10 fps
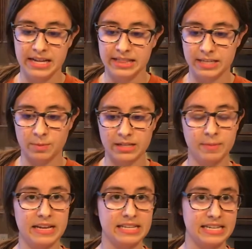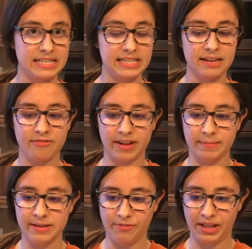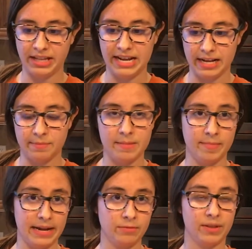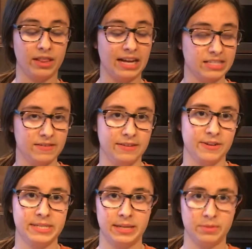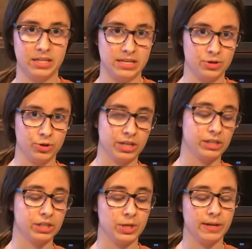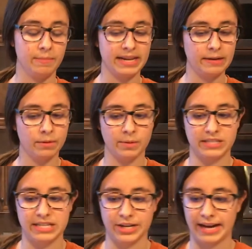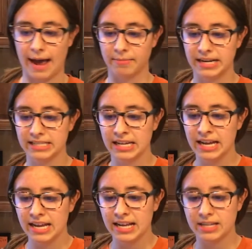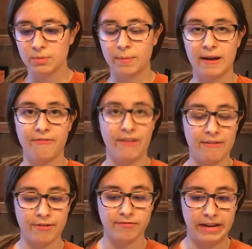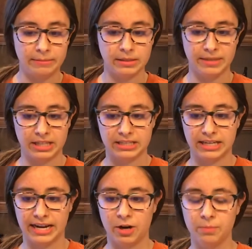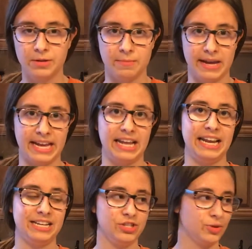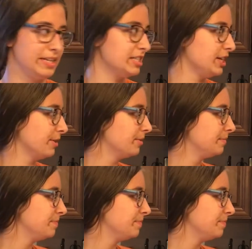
This recipe is easy, family-friendly, and can be made with lots of different substitutions, so you can make it with what's in your cabinets. It is one of my favorite family meals, and I hope you make it and enjoy it too.